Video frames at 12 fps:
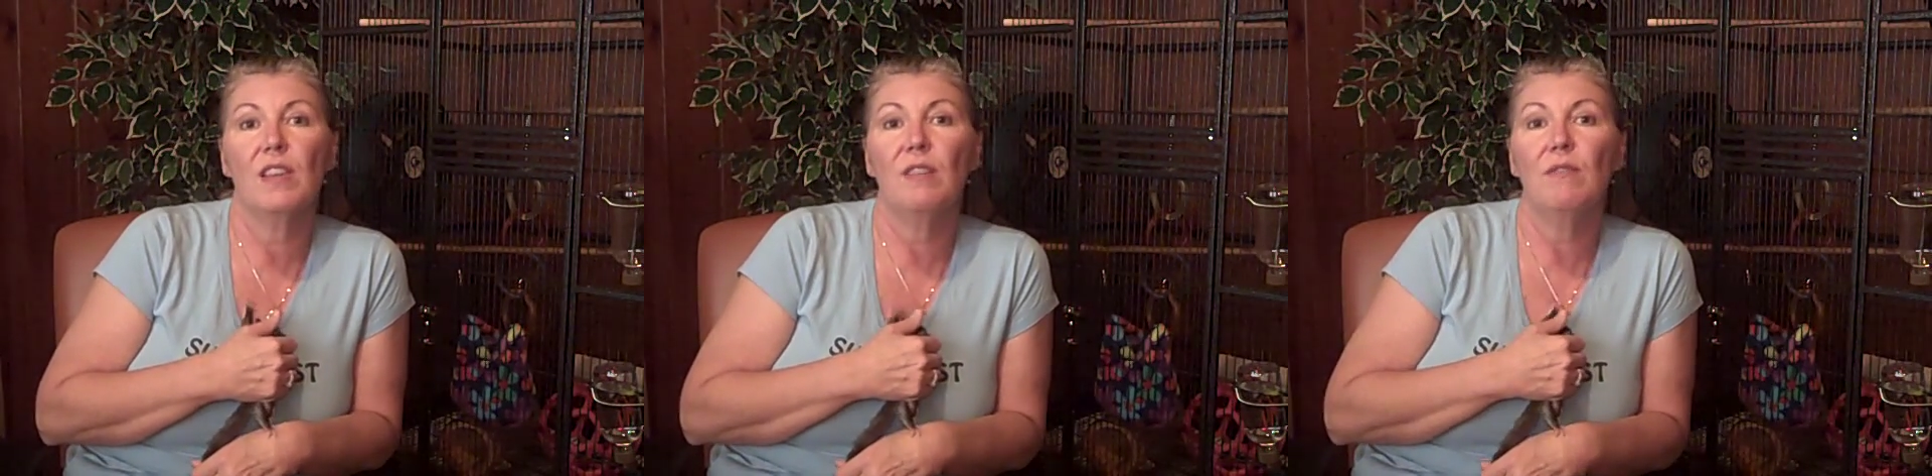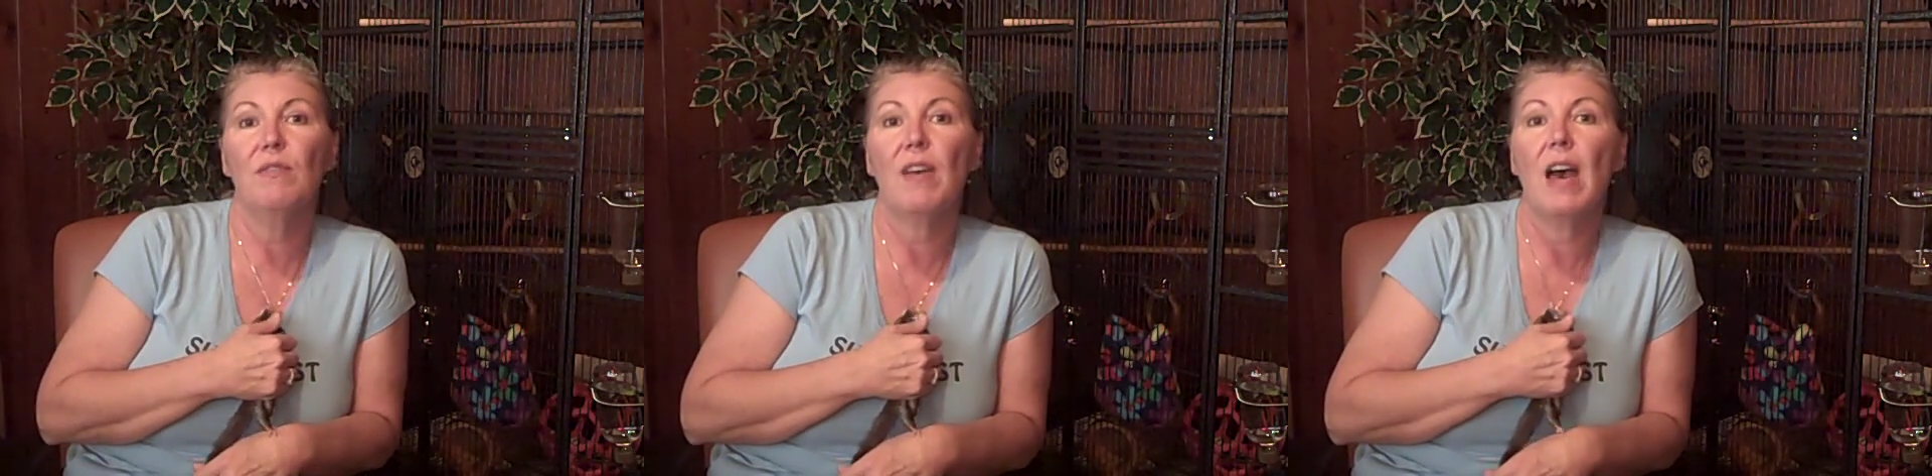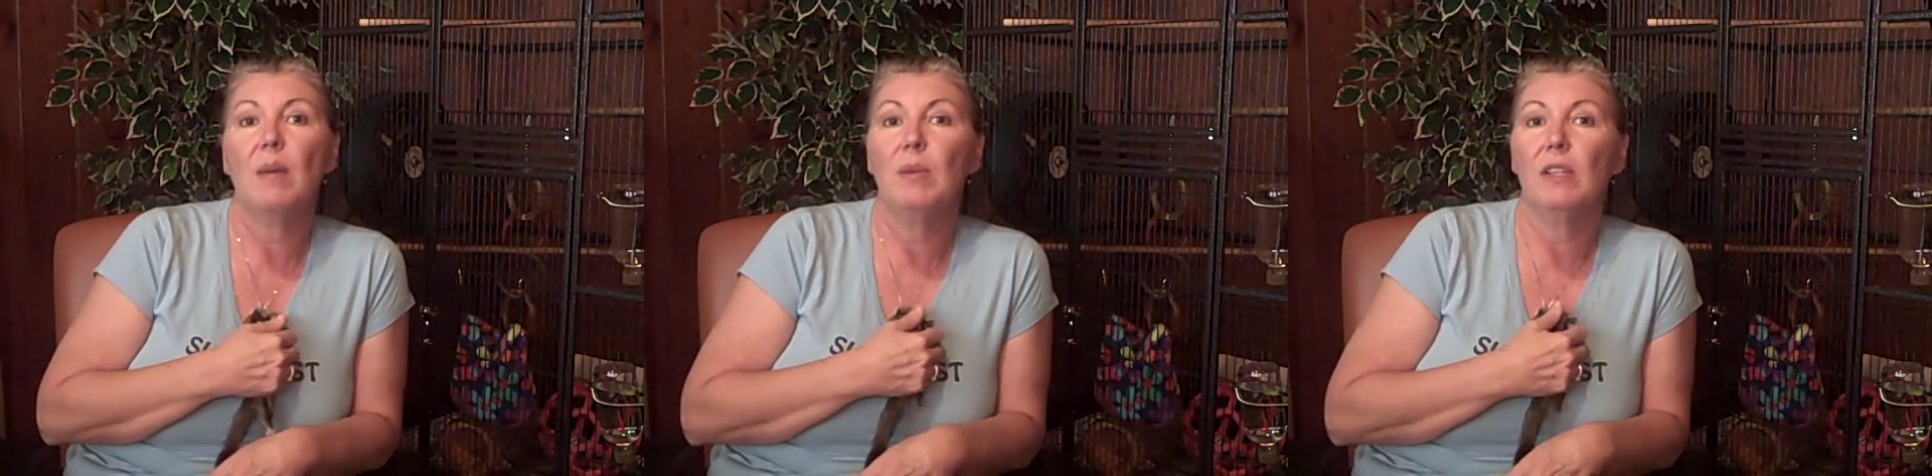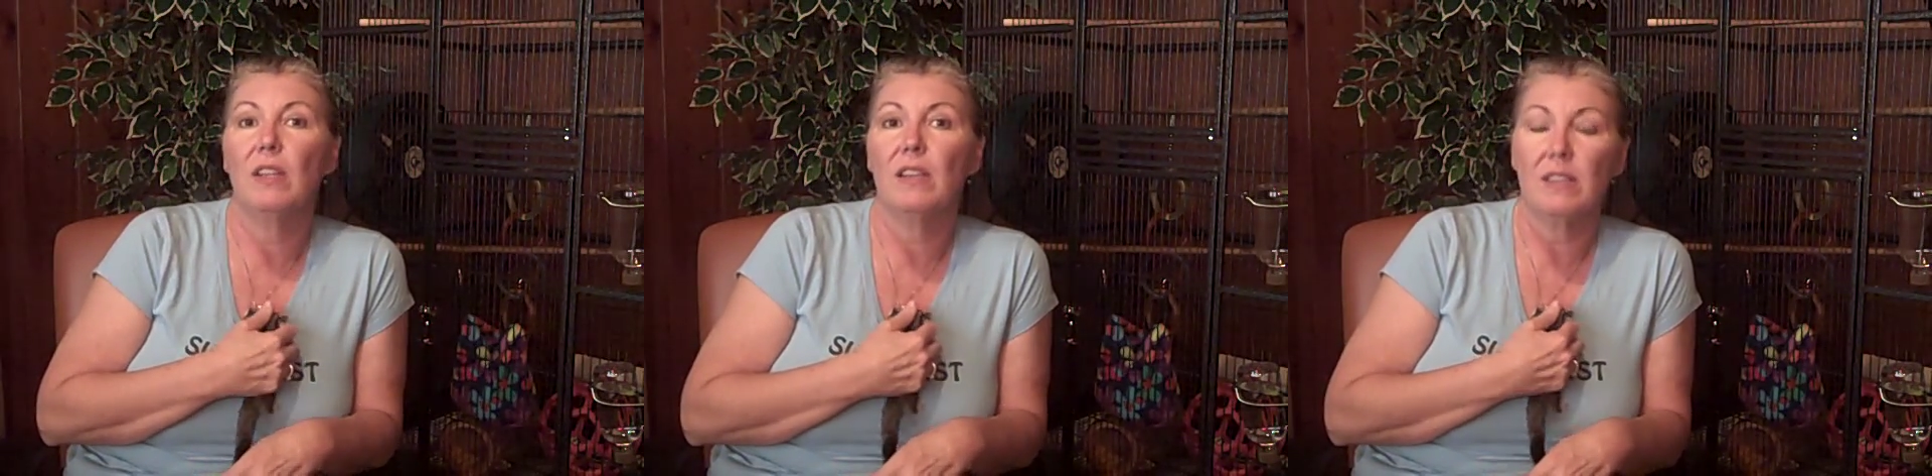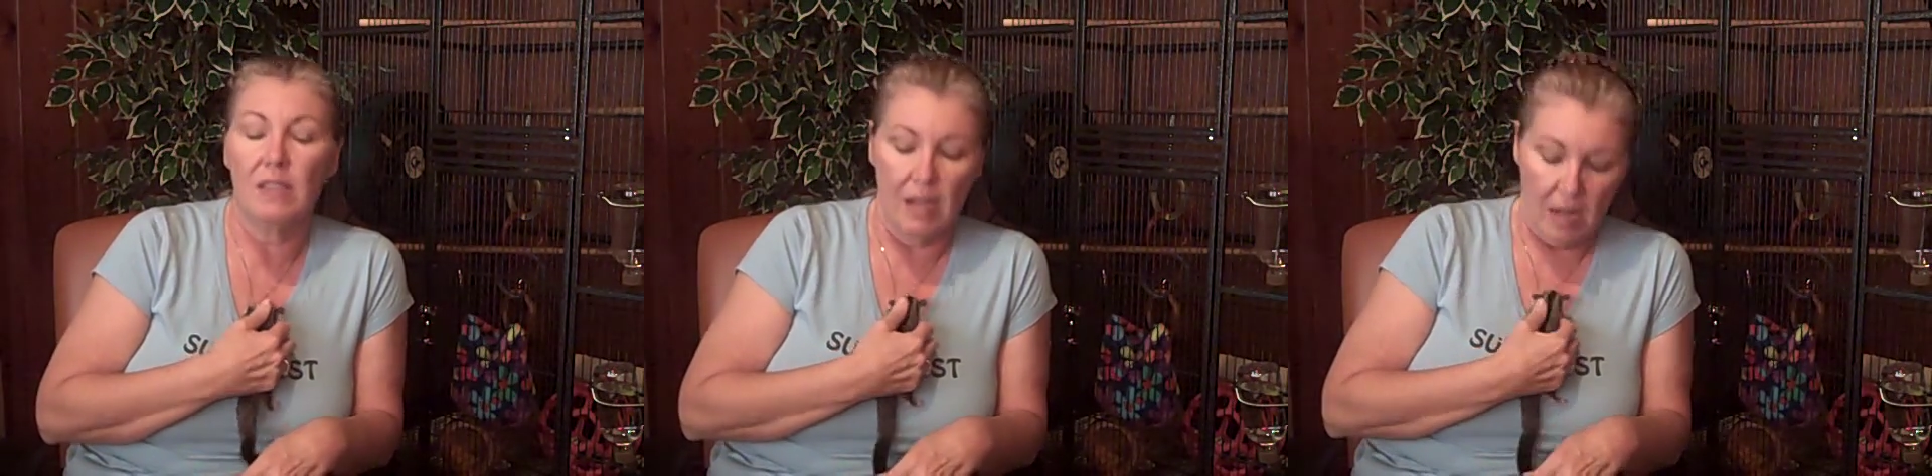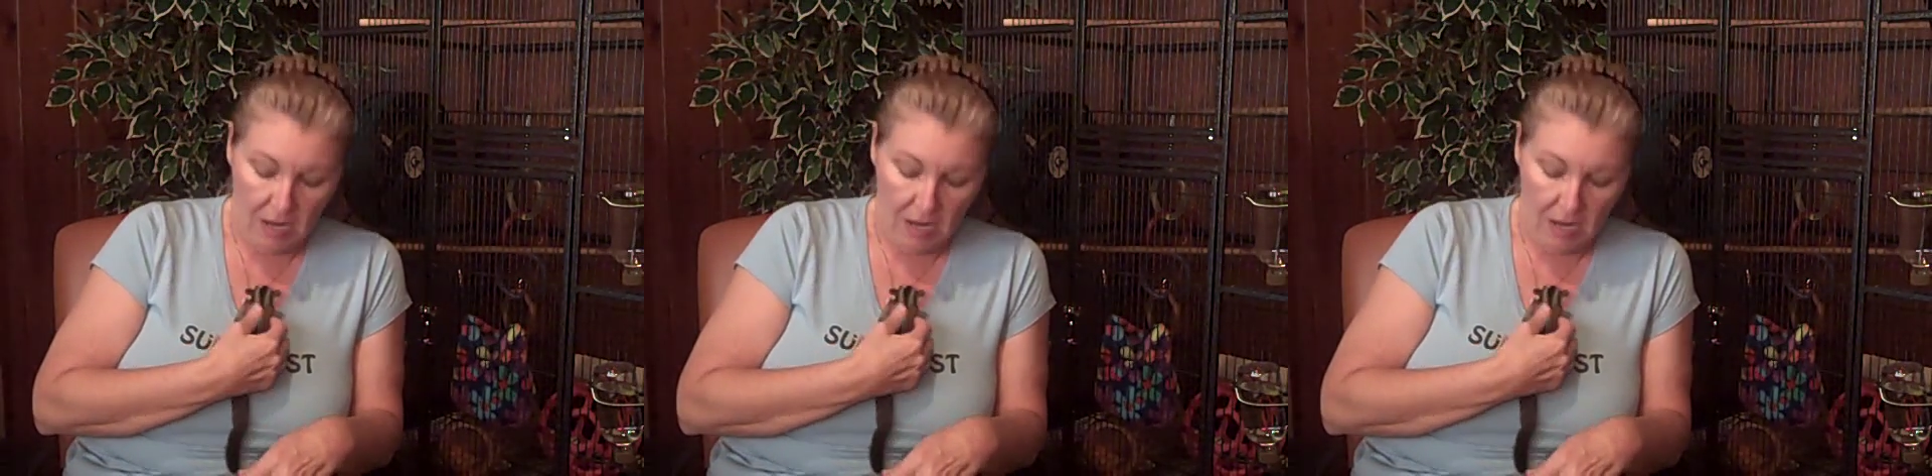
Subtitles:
and fabulous.